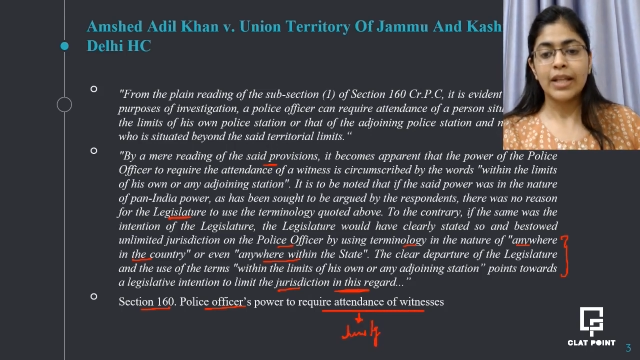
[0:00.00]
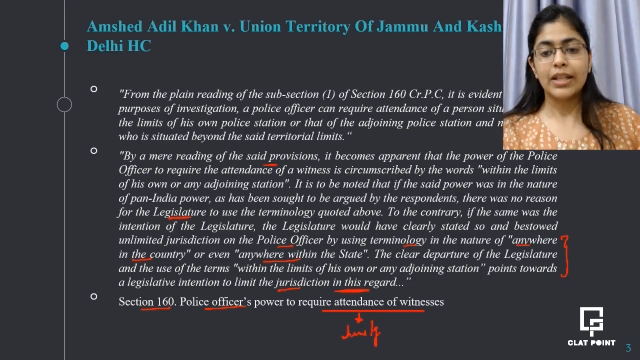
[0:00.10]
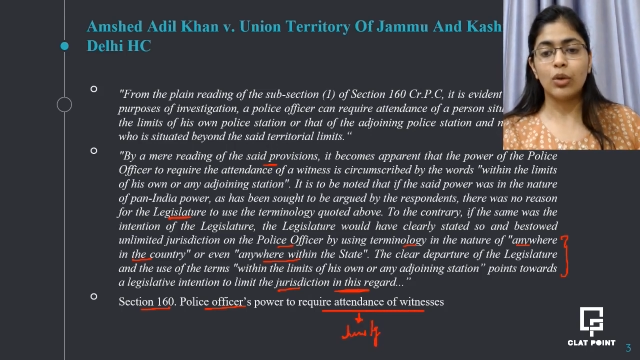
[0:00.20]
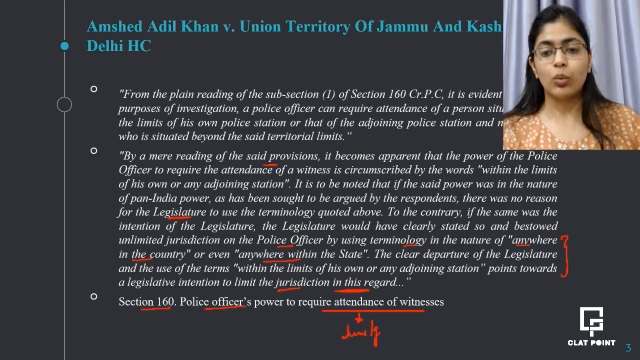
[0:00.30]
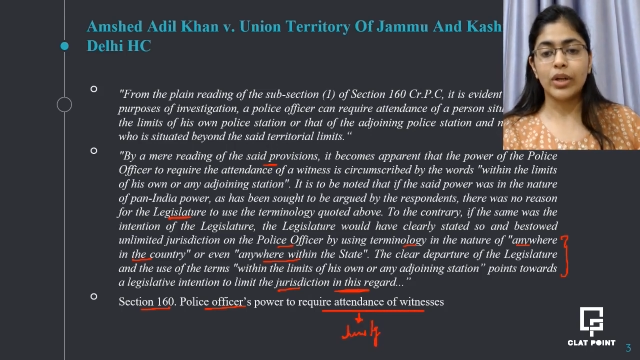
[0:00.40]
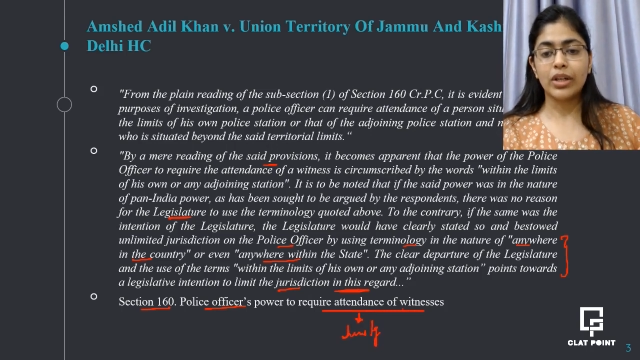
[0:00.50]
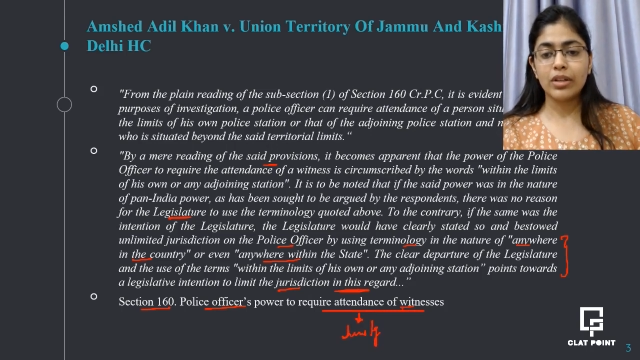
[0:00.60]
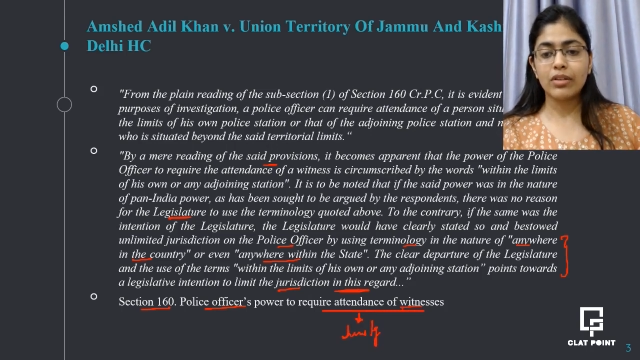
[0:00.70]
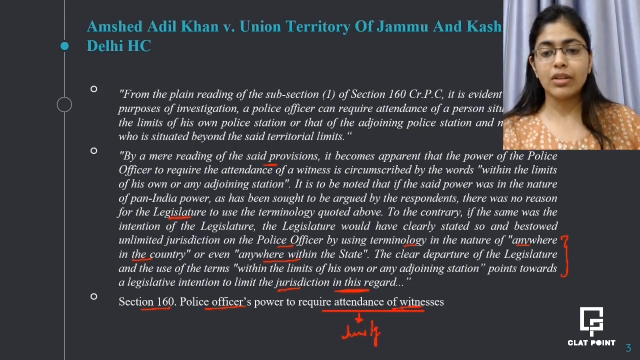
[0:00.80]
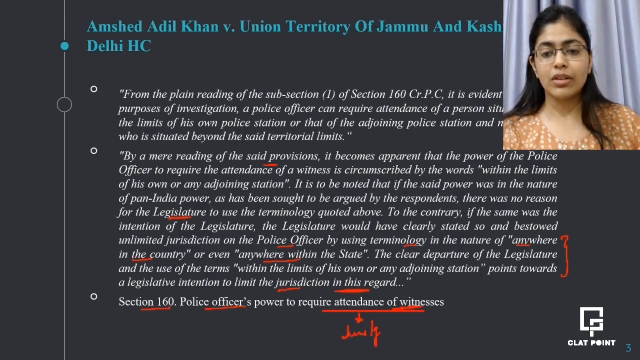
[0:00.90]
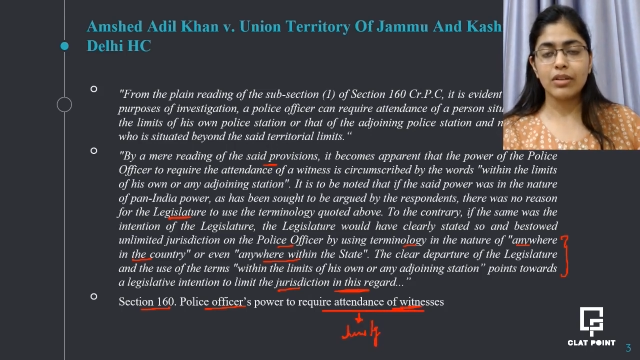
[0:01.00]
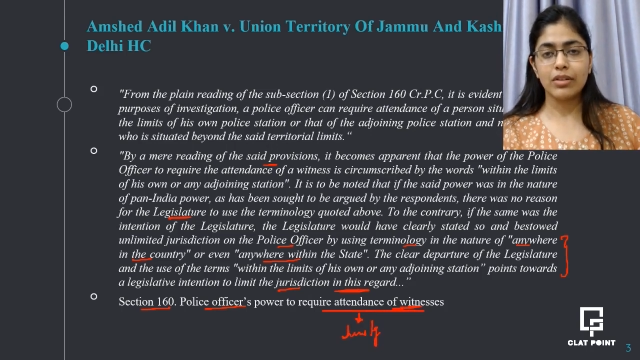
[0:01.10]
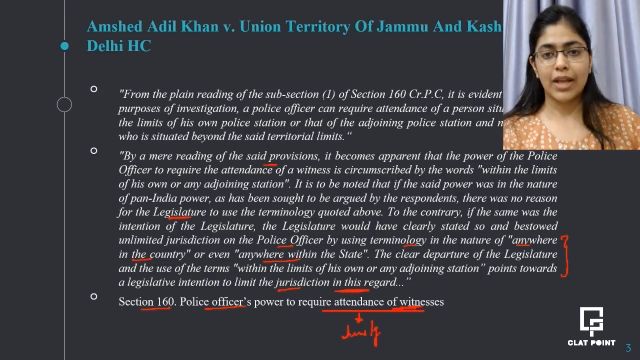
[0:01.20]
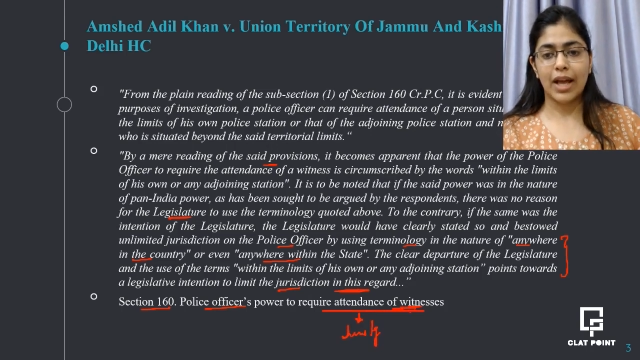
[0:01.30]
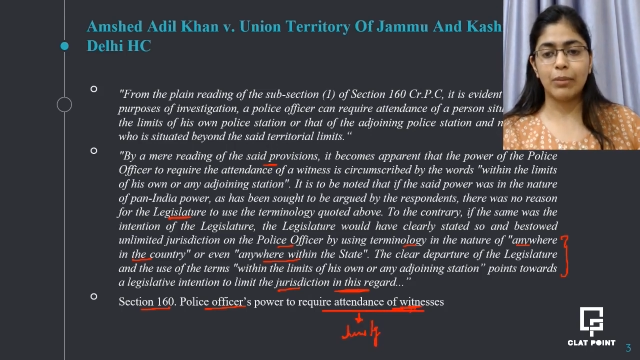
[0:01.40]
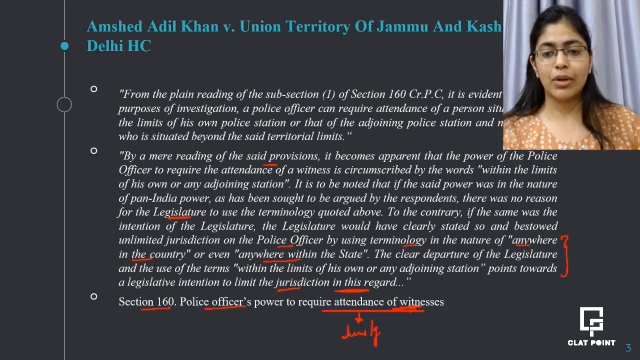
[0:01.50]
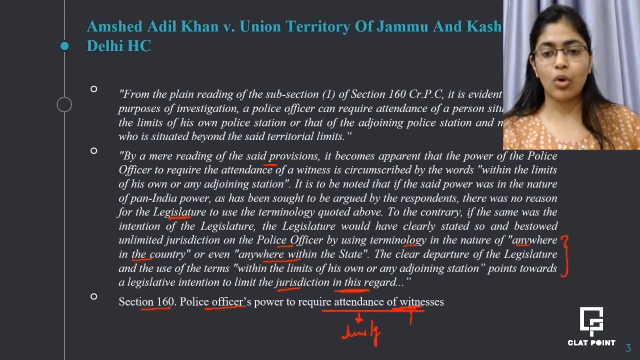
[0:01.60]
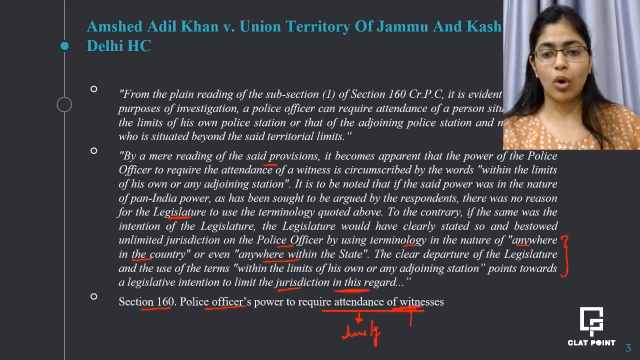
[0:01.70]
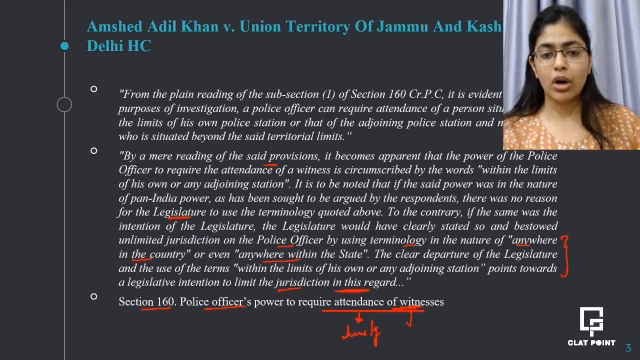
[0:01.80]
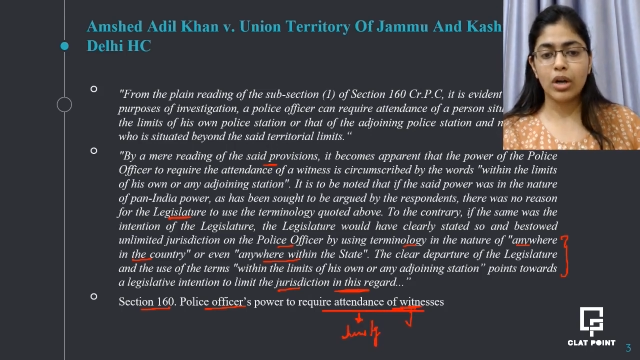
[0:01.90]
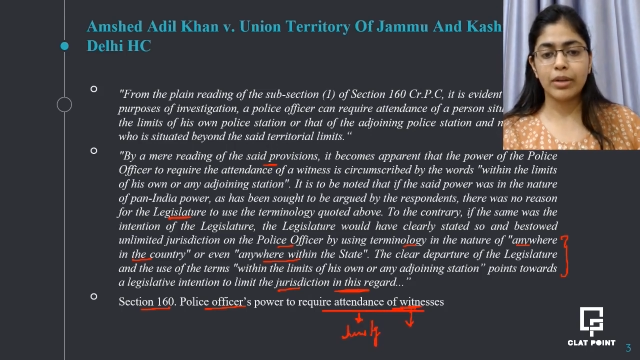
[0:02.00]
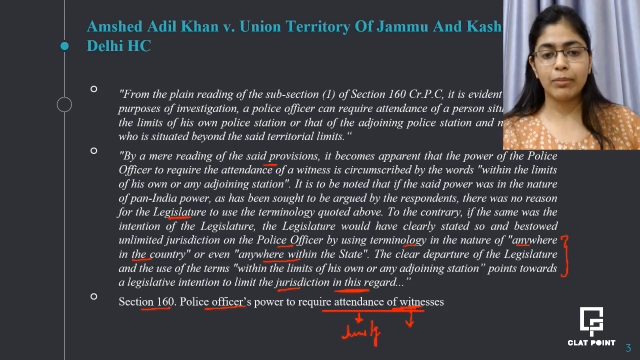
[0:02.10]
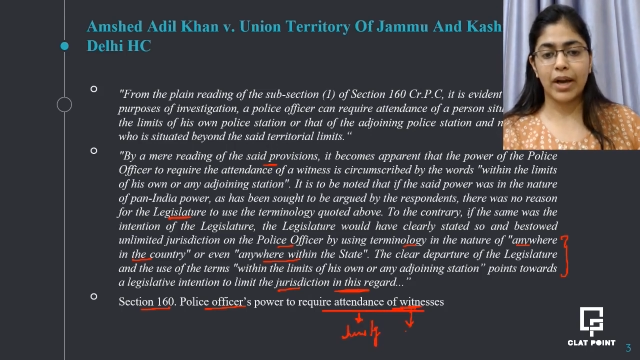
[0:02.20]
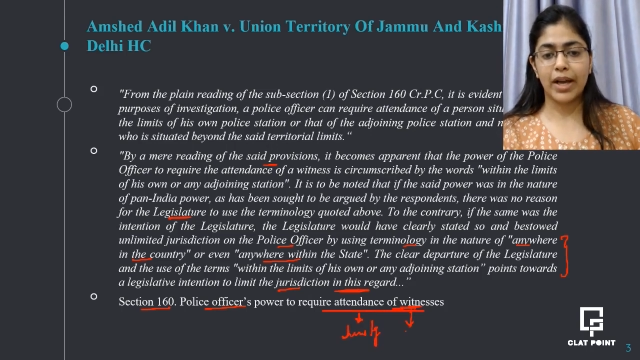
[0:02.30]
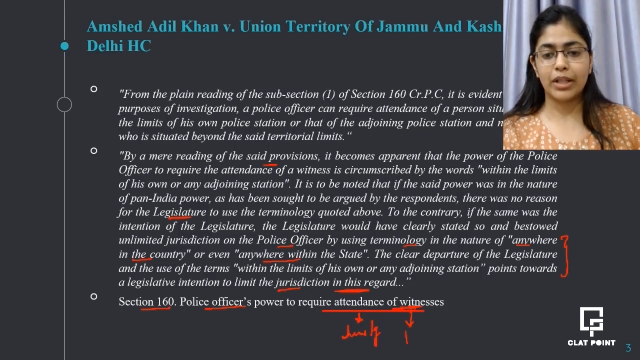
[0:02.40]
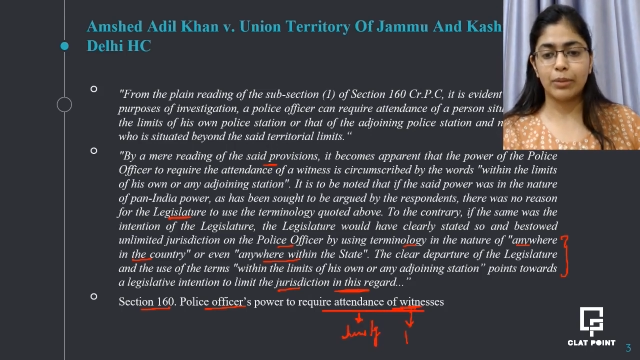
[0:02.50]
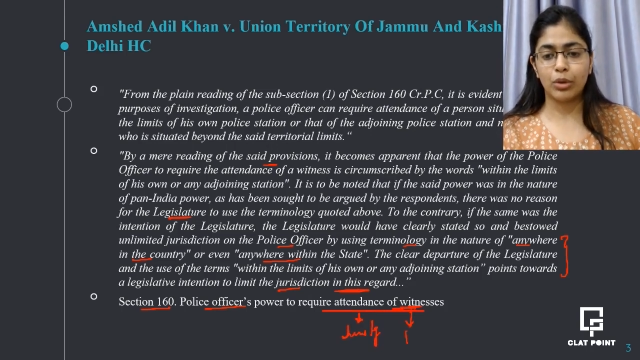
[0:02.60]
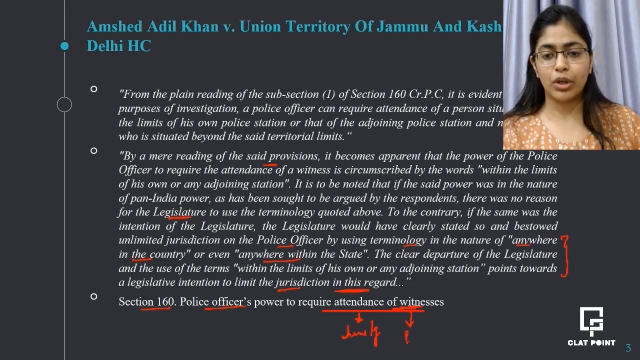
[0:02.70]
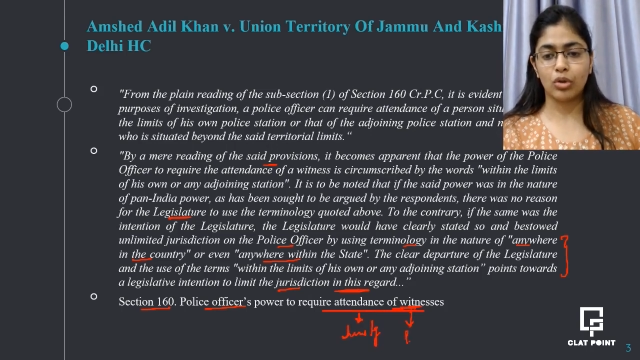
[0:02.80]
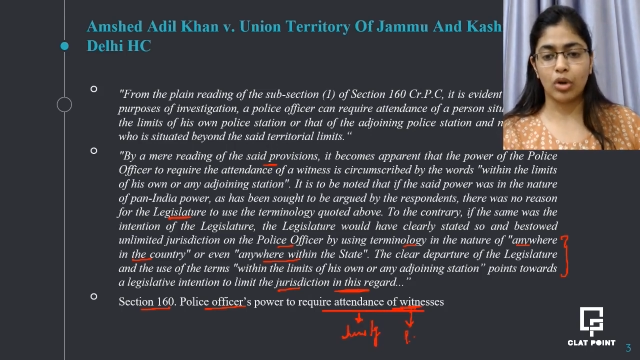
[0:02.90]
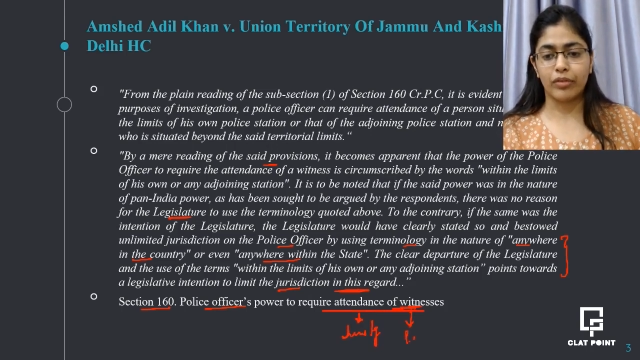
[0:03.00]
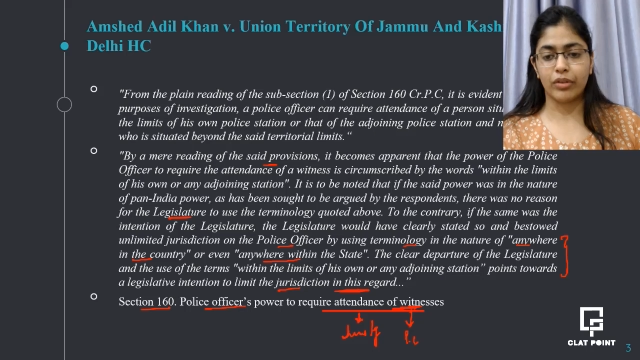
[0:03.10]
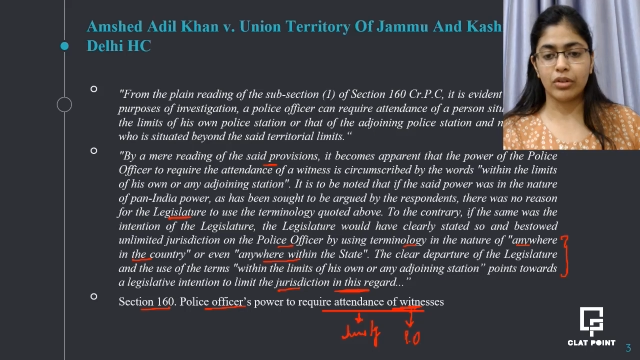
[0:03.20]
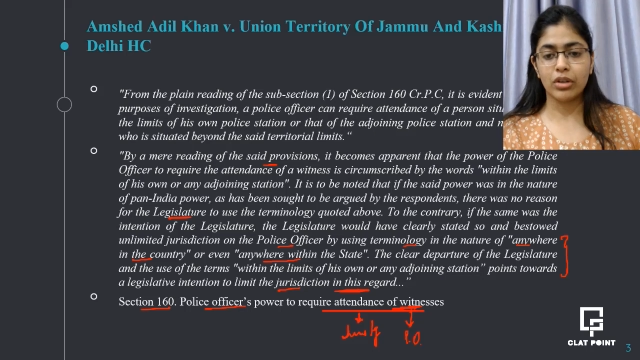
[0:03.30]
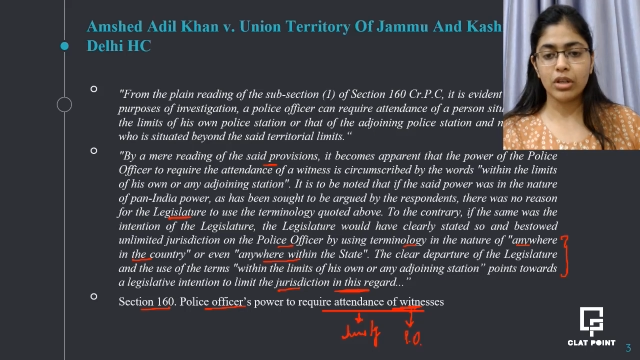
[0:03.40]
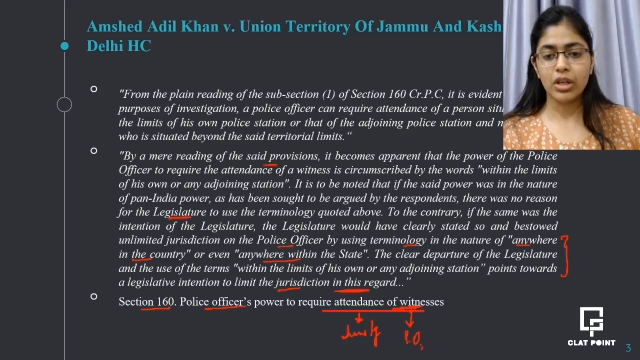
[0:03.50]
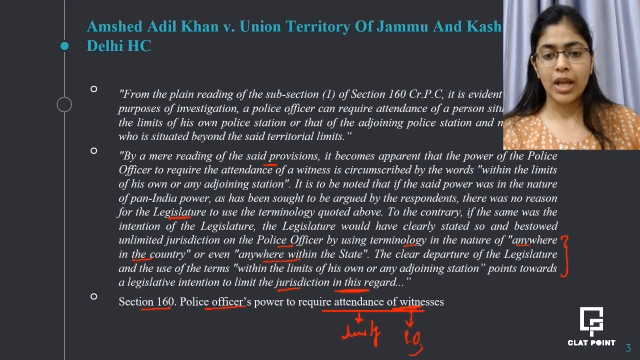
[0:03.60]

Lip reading: the witnesses can be called in by the police officer,